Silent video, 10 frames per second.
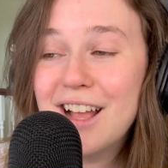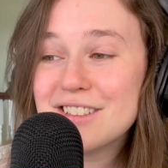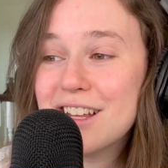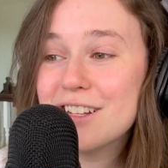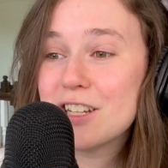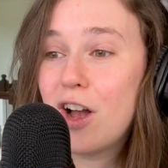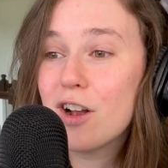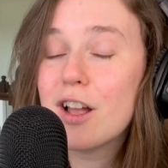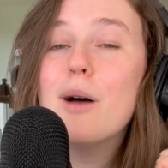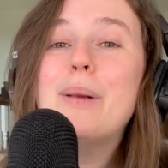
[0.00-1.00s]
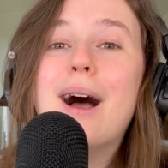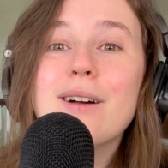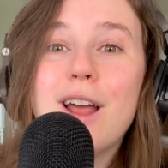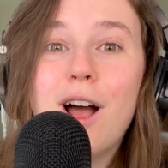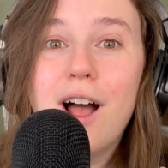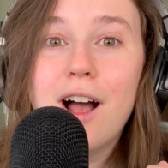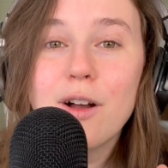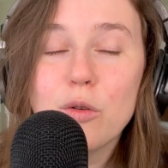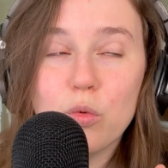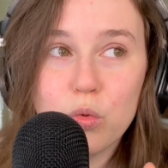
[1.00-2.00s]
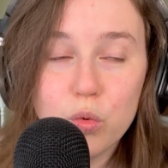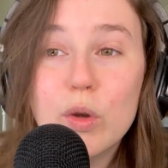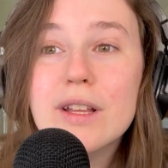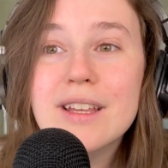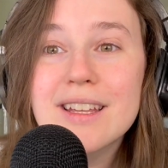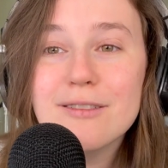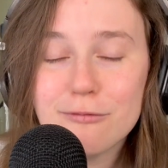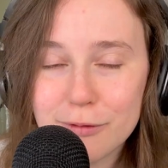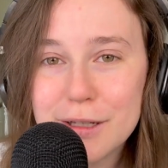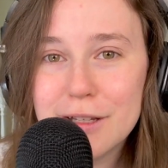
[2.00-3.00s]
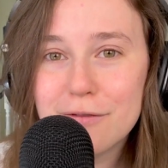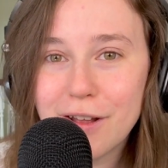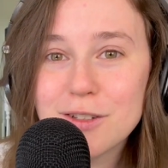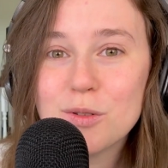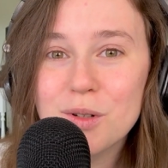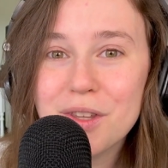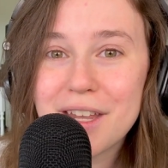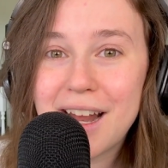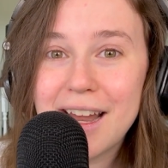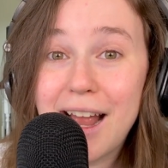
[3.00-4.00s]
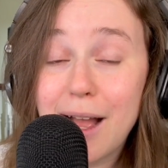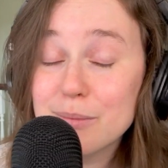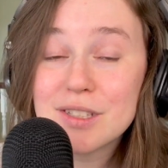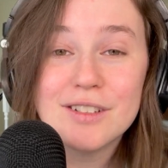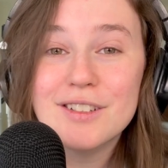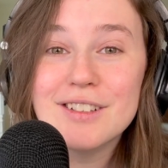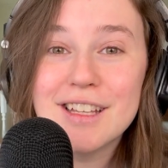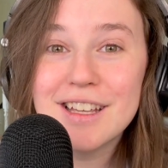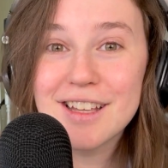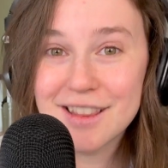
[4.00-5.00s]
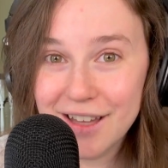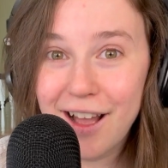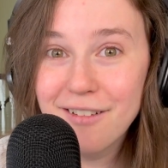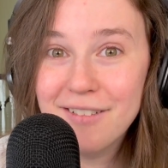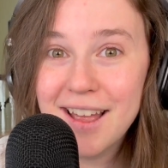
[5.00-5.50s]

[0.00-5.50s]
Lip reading: to talk about a really, really fun tool that I absolutely love